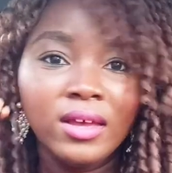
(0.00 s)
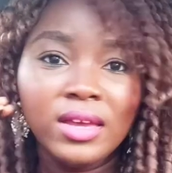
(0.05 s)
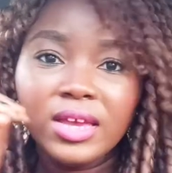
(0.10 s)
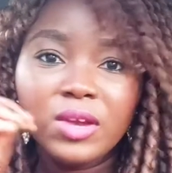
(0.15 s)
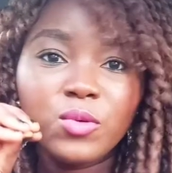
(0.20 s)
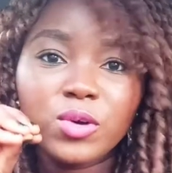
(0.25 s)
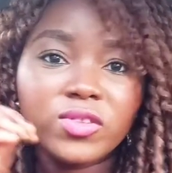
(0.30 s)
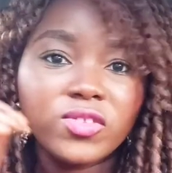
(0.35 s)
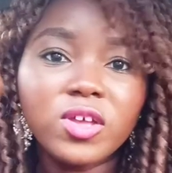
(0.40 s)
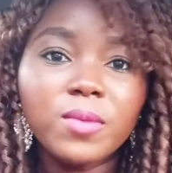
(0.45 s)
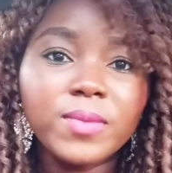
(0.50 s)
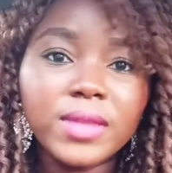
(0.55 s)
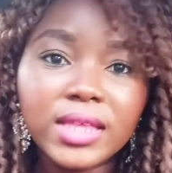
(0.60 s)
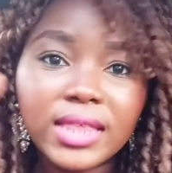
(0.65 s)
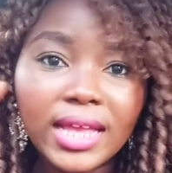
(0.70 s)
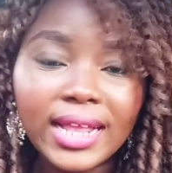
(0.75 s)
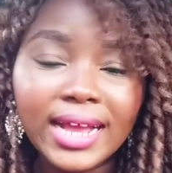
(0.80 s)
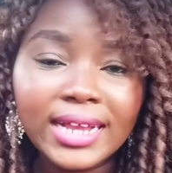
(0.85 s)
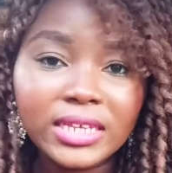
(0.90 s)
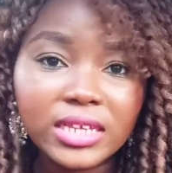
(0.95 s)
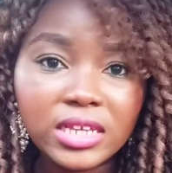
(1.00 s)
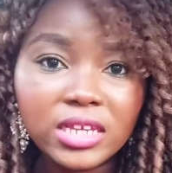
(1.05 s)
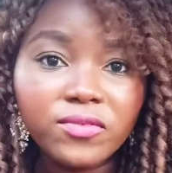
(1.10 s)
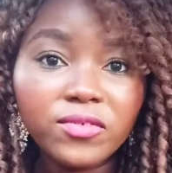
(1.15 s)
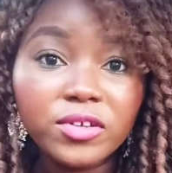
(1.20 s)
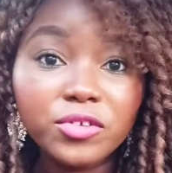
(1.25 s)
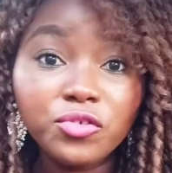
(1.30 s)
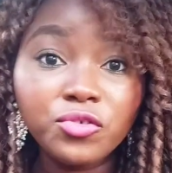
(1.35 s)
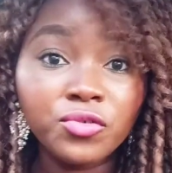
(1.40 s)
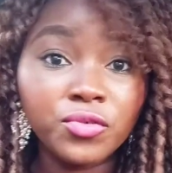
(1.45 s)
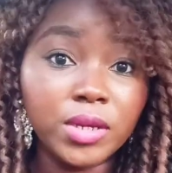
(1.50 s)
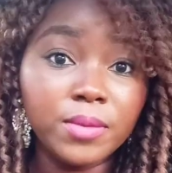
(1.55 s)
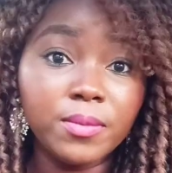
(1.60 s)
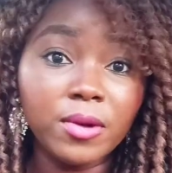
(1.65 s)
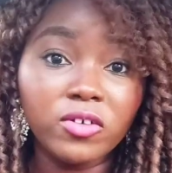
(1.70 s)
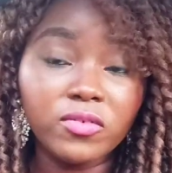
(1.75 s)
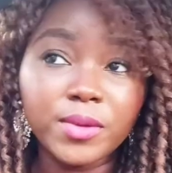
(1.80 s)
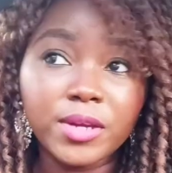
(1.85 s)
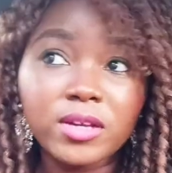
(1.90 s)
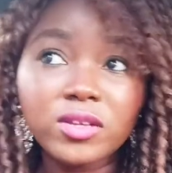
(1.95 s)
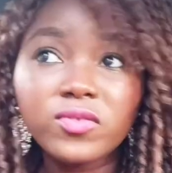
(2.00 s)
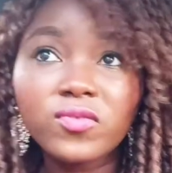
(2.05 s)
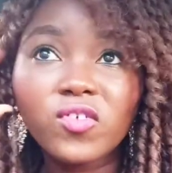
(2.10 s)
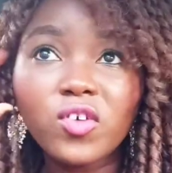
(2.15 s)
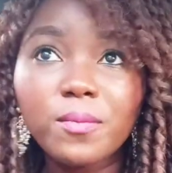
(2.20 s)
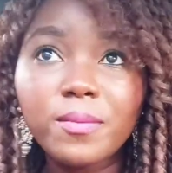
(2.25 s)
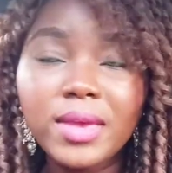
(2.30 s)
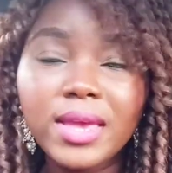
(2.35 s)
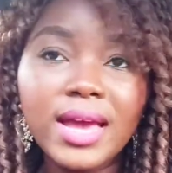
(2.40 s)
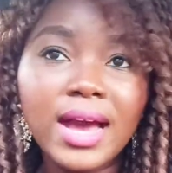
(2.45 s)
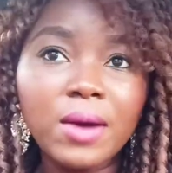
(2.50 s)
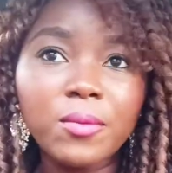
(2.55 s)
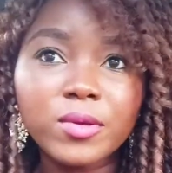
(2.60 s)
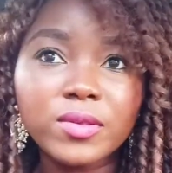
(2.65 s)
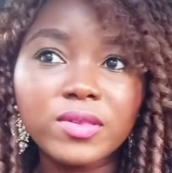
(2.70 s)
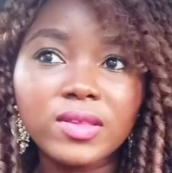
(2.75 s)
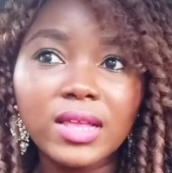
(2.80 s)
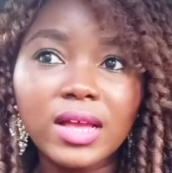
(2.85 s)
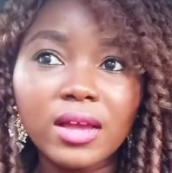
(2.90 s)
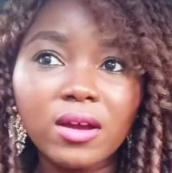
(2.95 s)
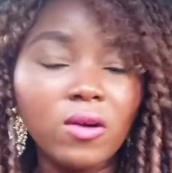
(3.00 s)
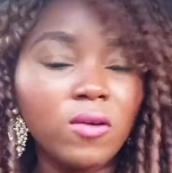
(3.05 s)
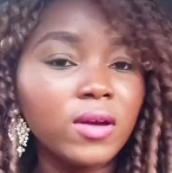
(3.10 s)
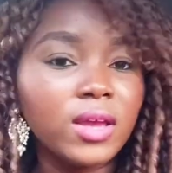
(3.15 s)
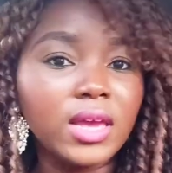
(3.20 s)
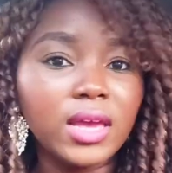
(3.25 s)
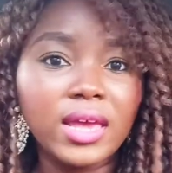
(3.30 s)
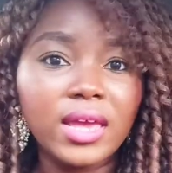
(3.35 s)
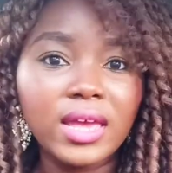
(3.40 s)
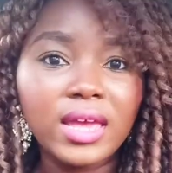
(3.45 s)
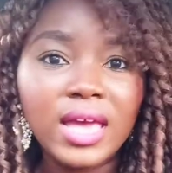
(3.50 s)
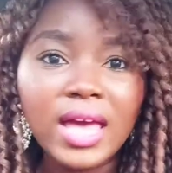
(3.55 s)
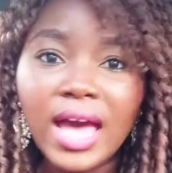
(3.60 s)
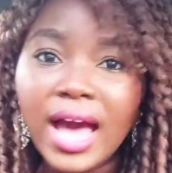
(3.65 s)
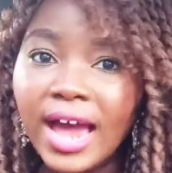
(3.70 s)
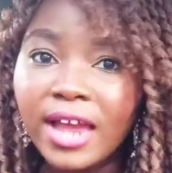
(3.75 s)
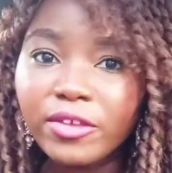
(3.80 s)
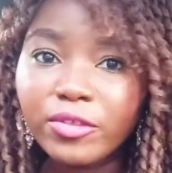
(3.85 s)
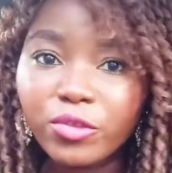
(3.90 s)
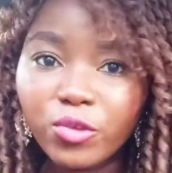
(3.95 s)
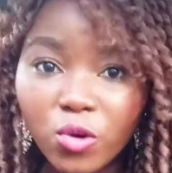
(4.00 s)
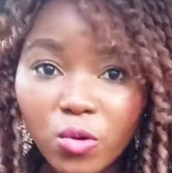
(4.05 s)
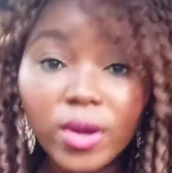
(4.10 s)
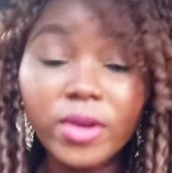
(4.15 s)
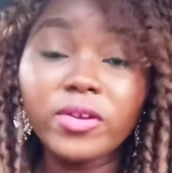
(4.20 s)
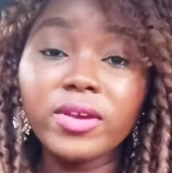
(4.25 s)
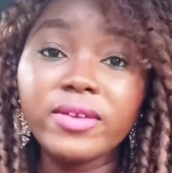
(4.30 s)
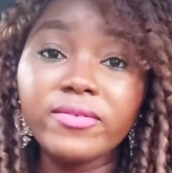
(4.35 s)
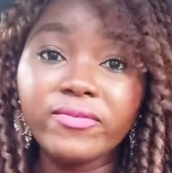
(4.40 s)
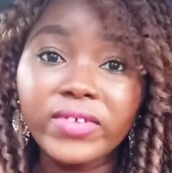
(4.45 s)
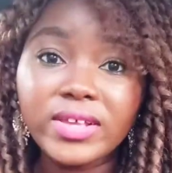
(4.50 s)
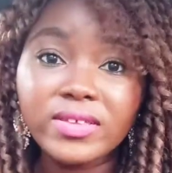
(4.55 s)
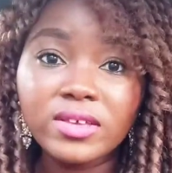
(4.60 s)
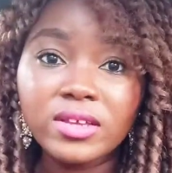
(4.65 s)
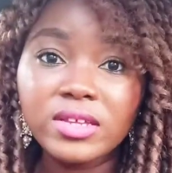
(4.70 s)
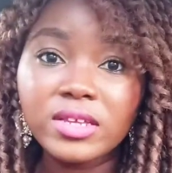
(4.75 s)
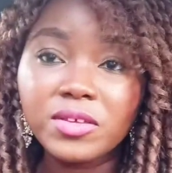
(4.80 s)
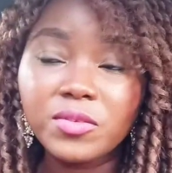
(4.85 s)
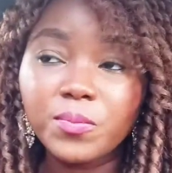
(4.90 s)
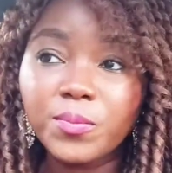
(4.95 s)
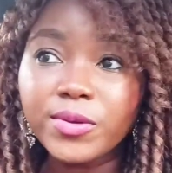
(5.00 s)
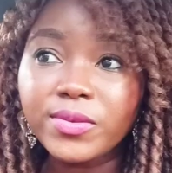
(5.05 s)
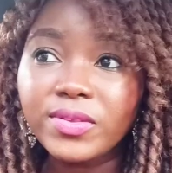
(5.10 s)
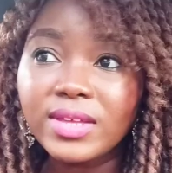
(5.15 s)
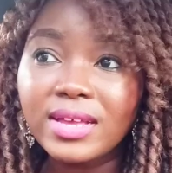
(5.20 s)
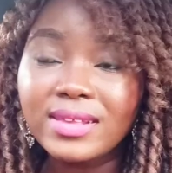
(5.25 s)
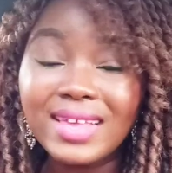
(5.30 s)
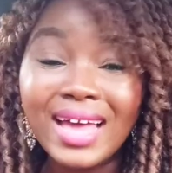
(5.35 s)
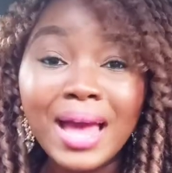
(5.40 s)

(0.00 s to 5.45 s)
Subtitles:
it was something that I didn't even dream of, because for me, I was like, okay, I do want to invest in this business.